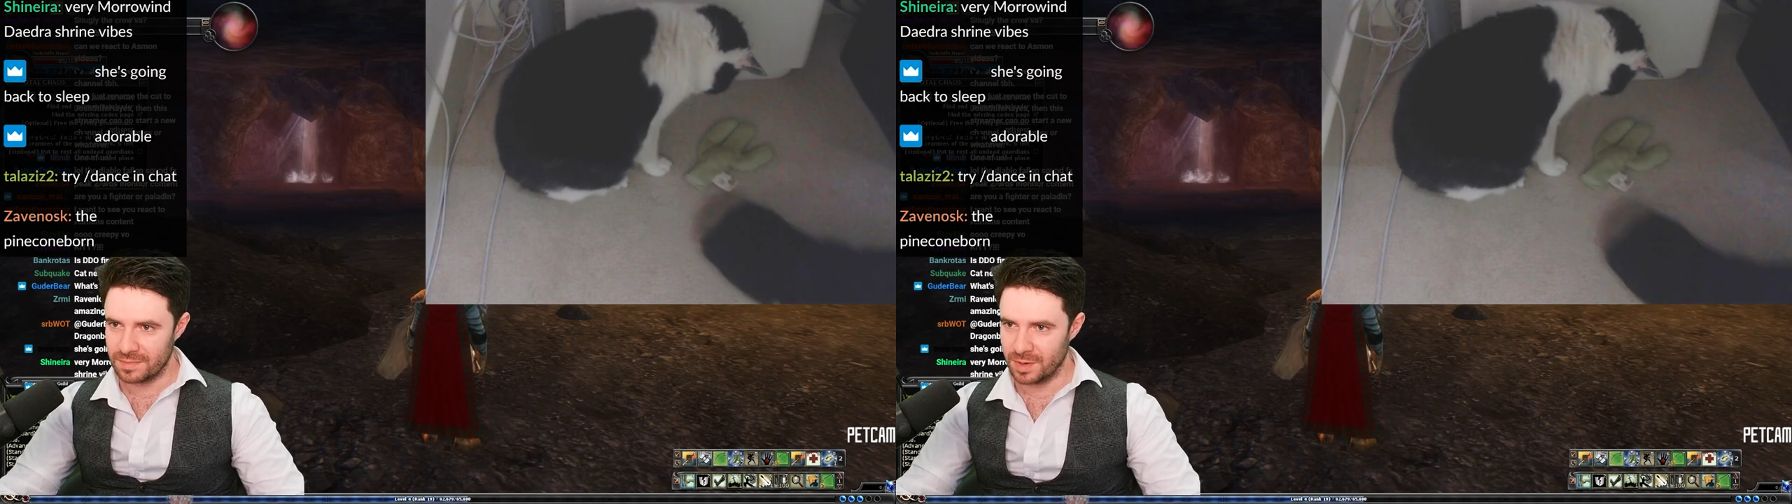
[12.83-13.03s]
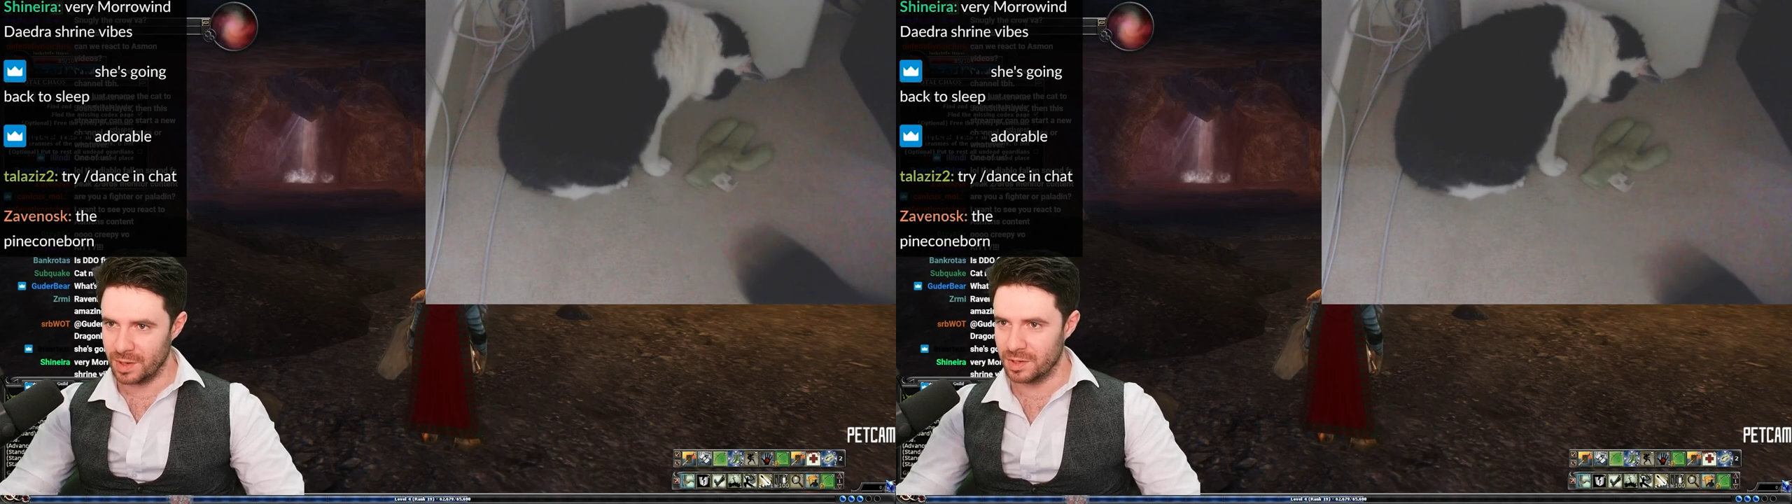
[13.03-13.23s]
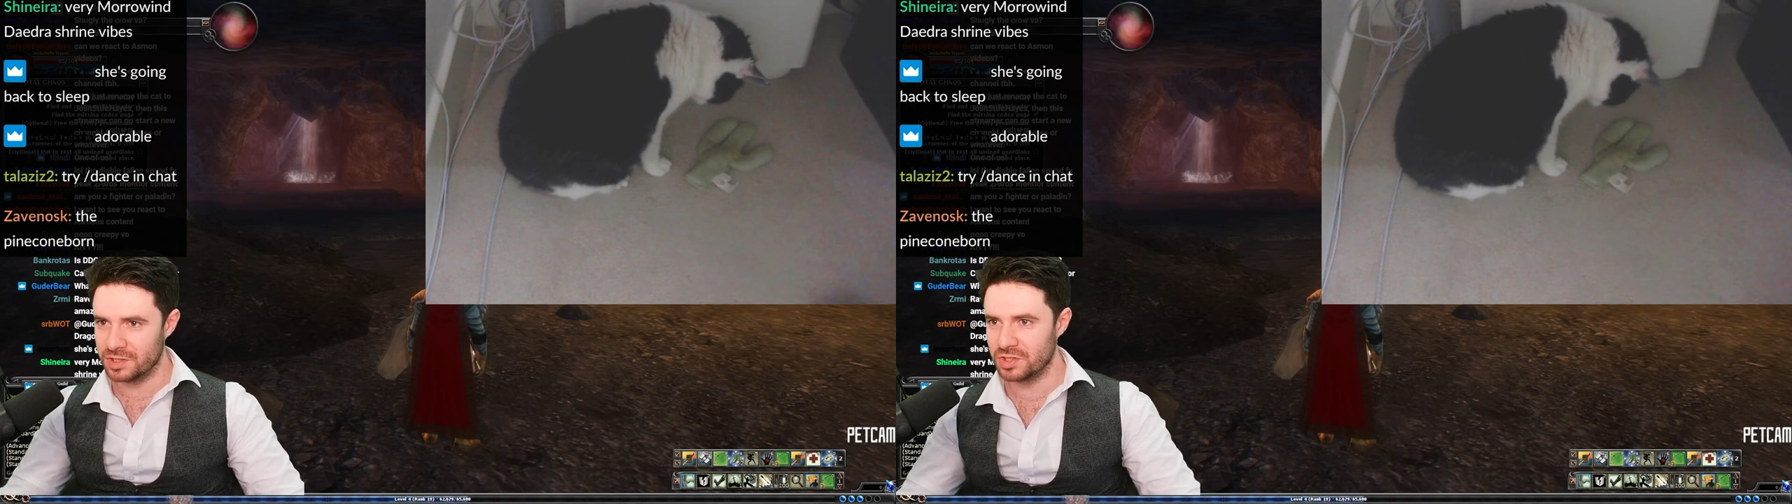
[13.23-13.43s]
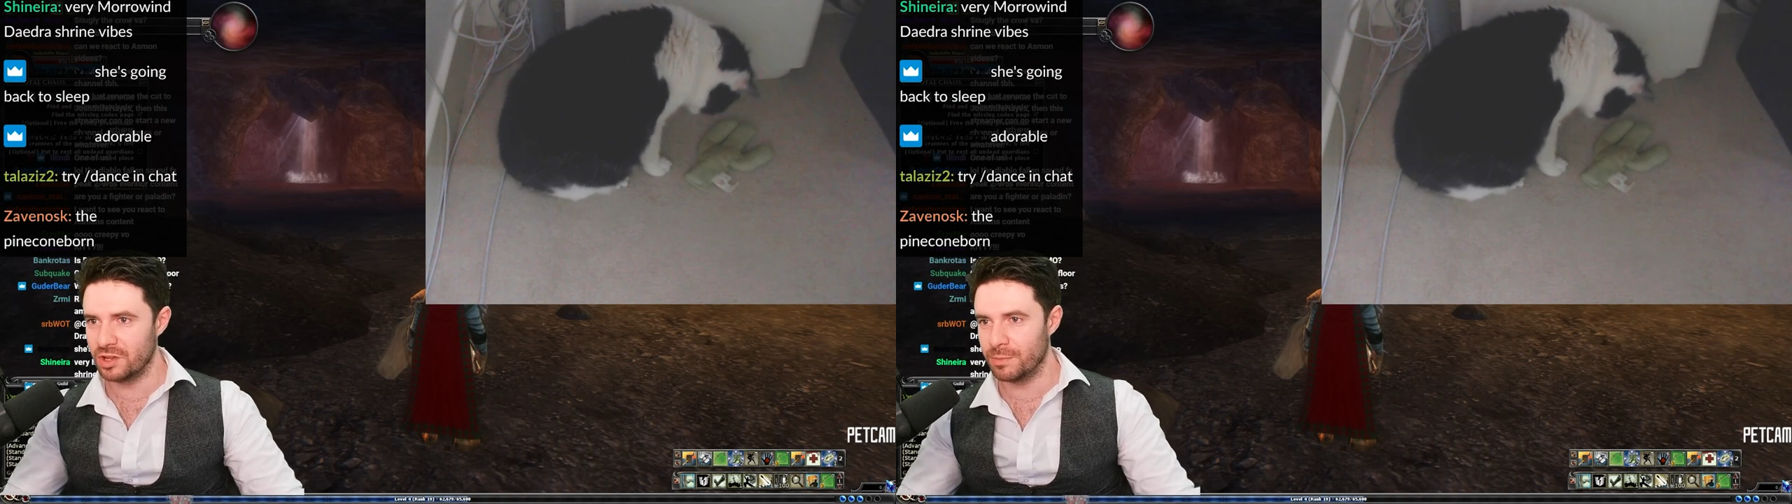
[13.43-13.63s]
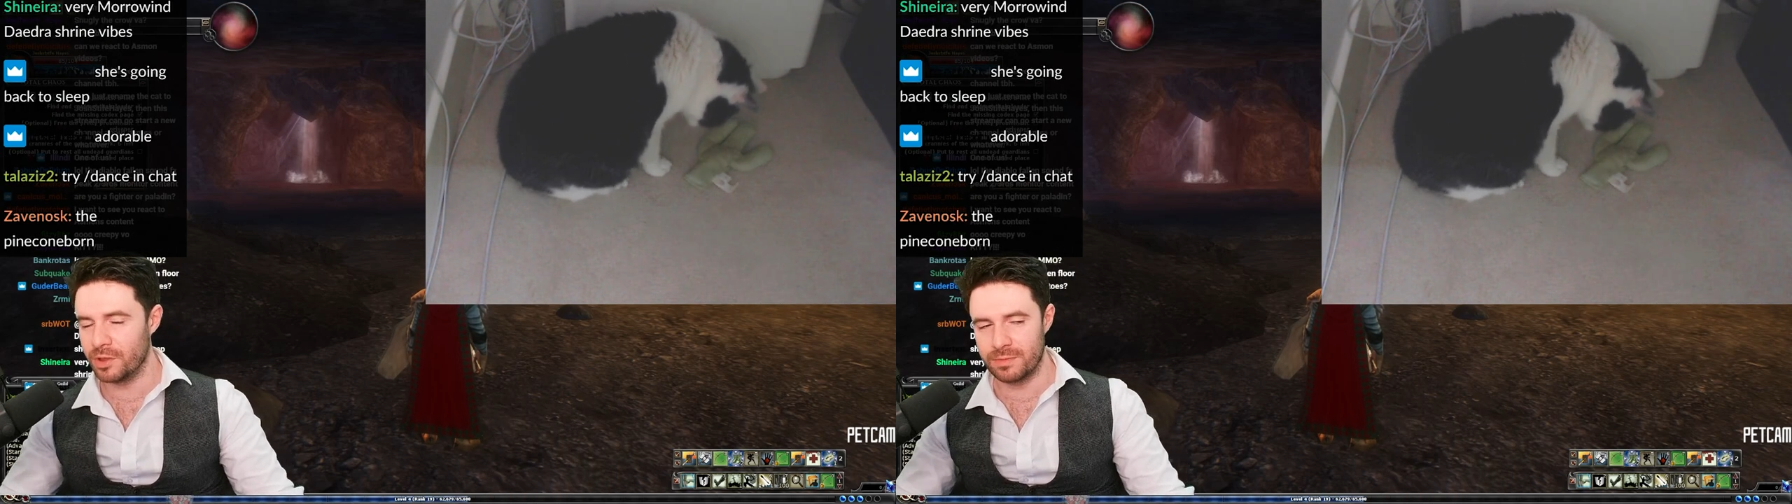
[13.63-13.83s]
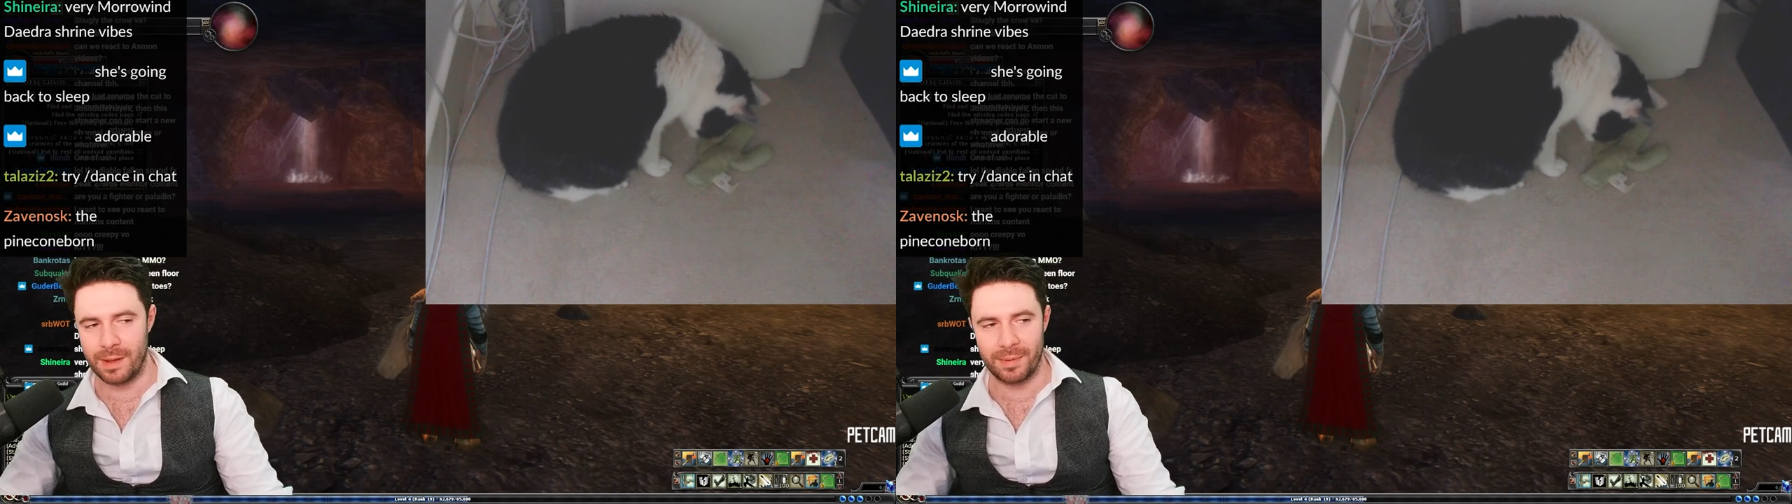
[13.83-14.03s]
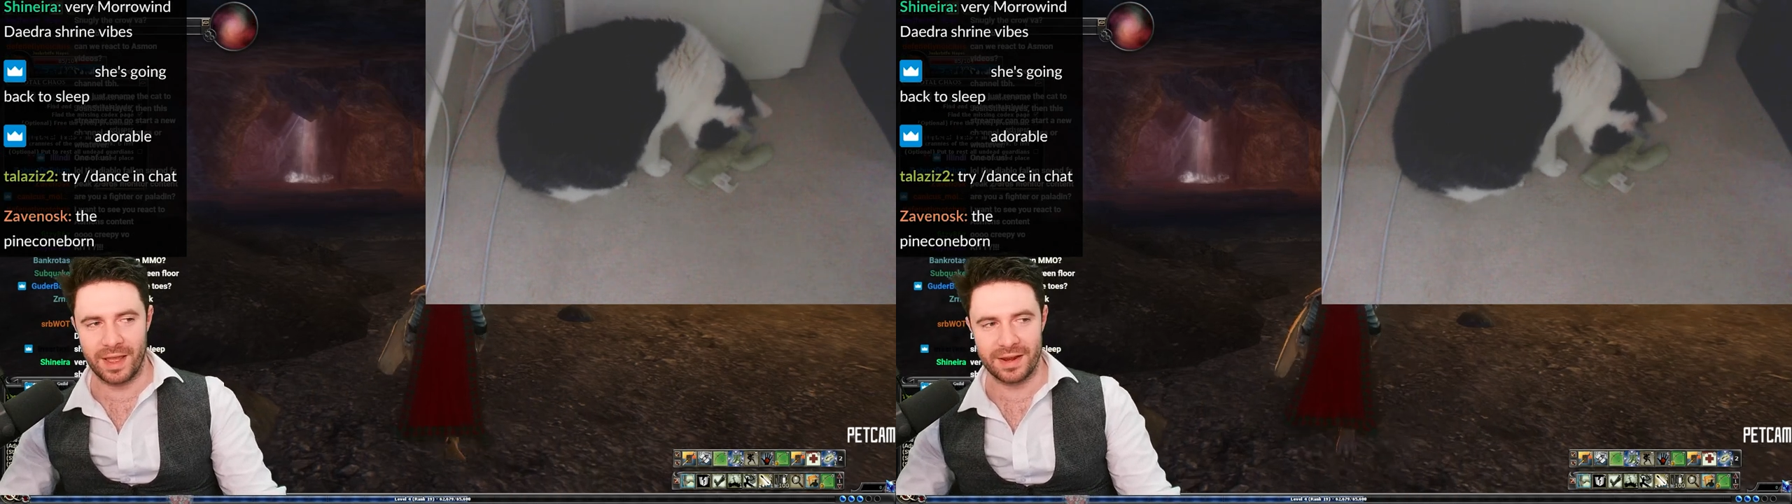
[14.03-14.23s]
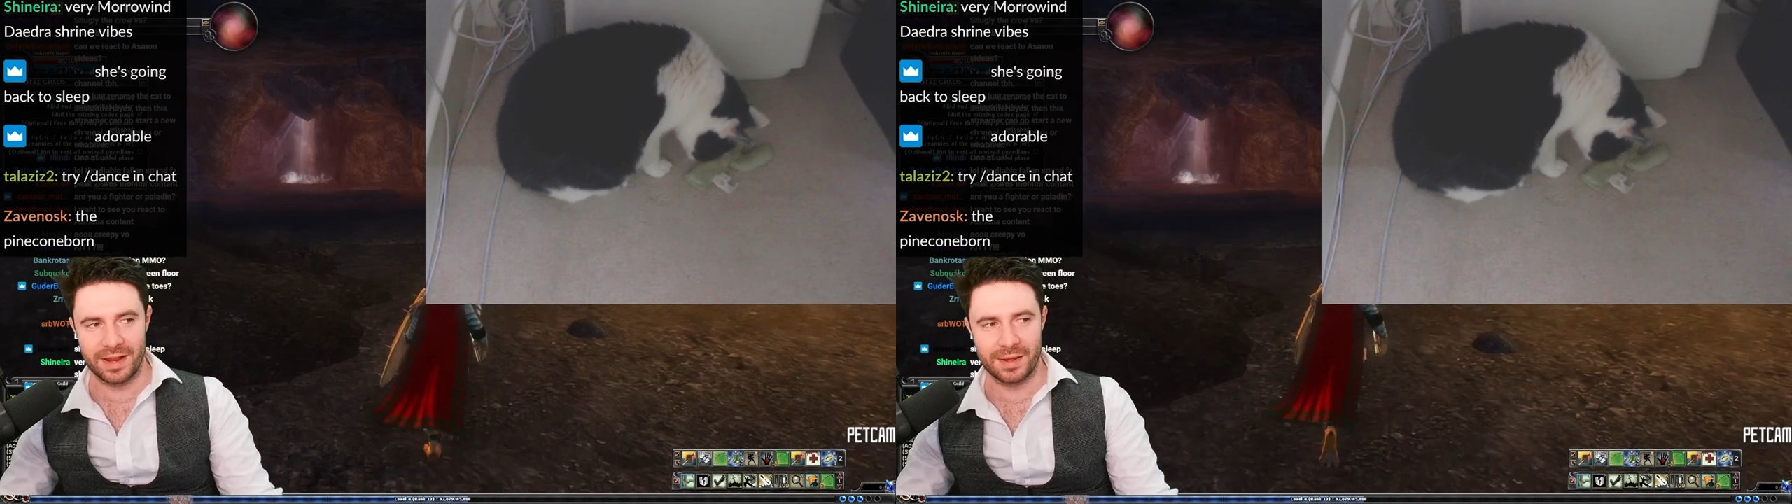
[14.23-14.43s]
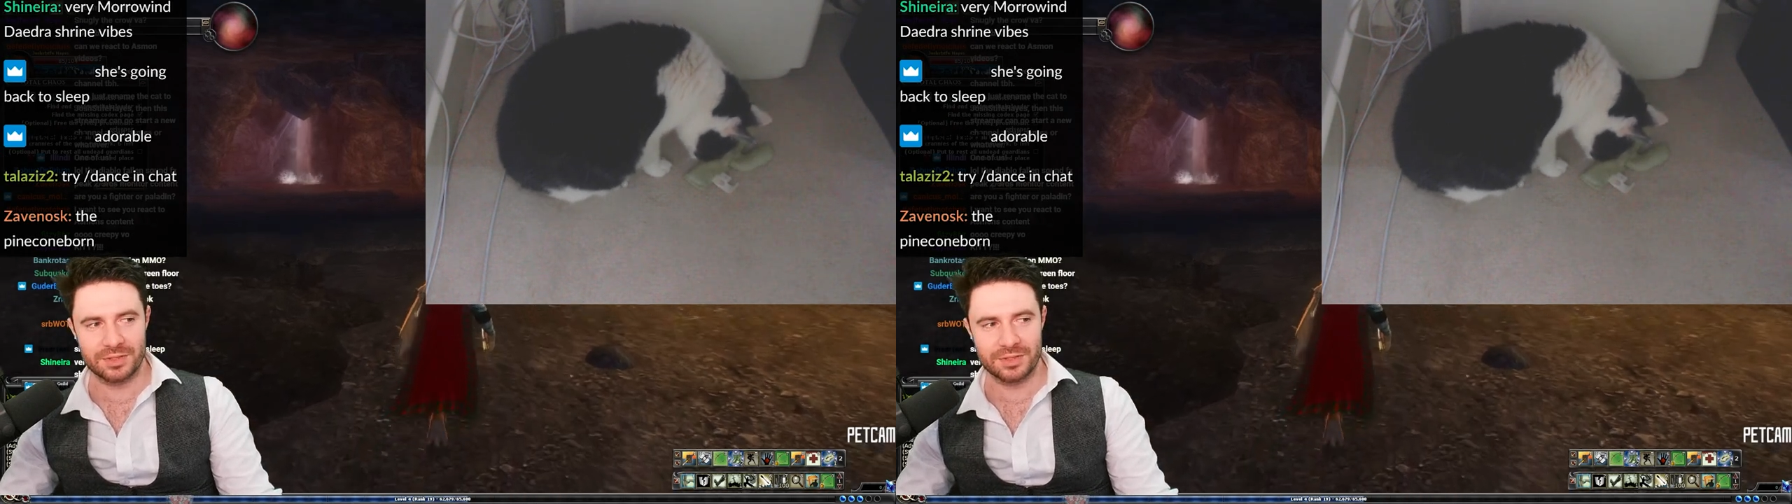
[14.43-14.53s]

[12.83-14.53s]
No, she's not bothered about playing now.